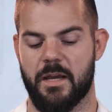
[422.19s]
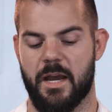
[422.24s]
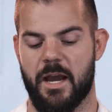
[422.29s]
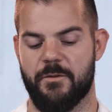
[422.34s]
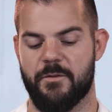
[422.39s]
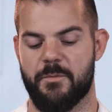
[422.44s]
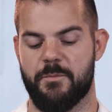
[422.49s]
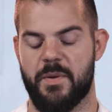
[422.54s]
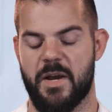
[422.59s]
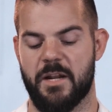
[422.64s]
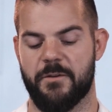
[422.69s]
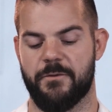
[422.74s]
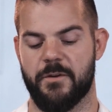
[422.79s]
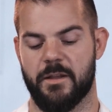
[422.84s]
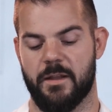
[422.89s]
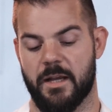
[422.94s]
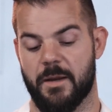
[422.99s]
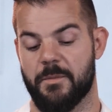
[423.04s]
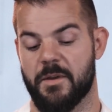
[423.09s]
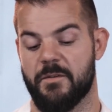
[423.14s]
have a benefit,
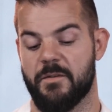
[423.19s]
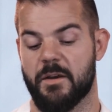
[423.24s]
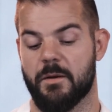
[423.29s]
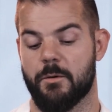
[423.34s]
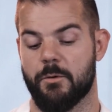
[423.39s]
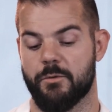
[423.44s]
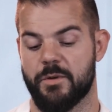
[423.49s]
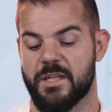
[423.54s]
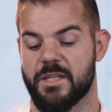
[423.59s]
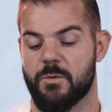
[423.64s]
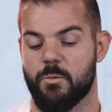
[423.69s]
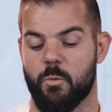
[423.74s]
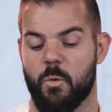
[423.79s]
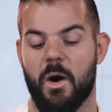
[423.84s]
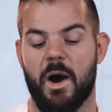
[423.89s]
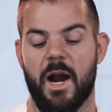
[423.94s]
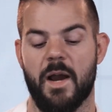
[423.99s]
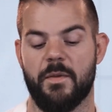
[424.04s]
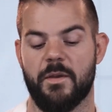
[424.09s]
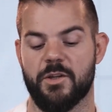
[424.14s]
like I'm giving them a reason
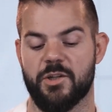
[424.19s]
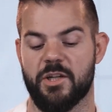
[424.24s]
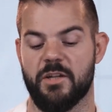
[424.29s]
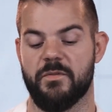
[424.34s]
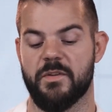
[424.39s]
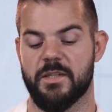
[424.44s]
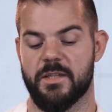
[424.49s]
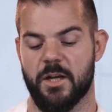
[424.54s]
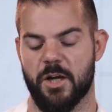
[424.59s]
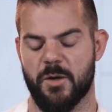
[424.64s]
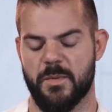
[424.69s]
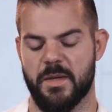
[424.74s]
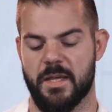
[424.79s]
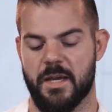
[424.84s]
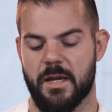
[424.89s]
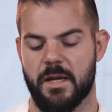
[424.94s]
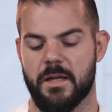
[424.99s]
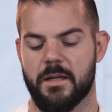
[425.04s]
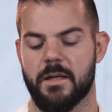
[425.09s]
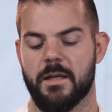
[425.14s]
why they should even tell me
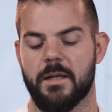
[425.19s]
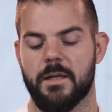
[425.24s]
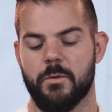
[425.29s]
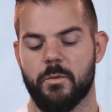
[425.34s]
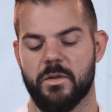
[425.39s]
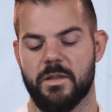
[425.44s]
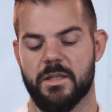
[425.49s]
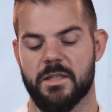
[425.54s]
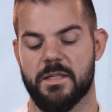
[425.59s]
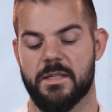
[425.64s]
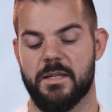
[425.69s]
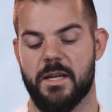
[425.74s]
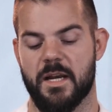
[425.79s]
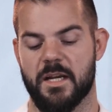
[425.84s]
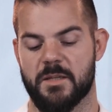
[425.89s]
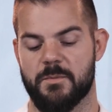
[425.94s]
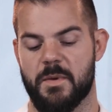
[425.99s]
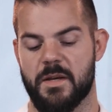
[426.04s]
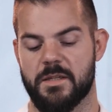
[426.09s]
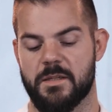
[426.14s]
that with this
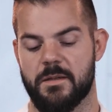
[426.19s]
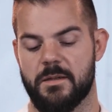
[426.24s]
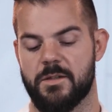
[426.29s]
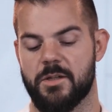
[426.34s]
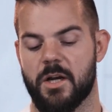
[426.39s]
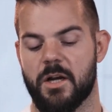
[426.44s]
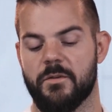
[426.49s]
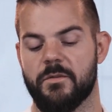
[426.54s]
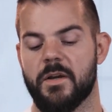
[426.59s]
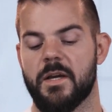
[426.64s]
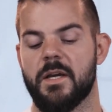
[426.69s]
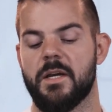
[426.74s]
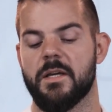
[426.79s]
next message of,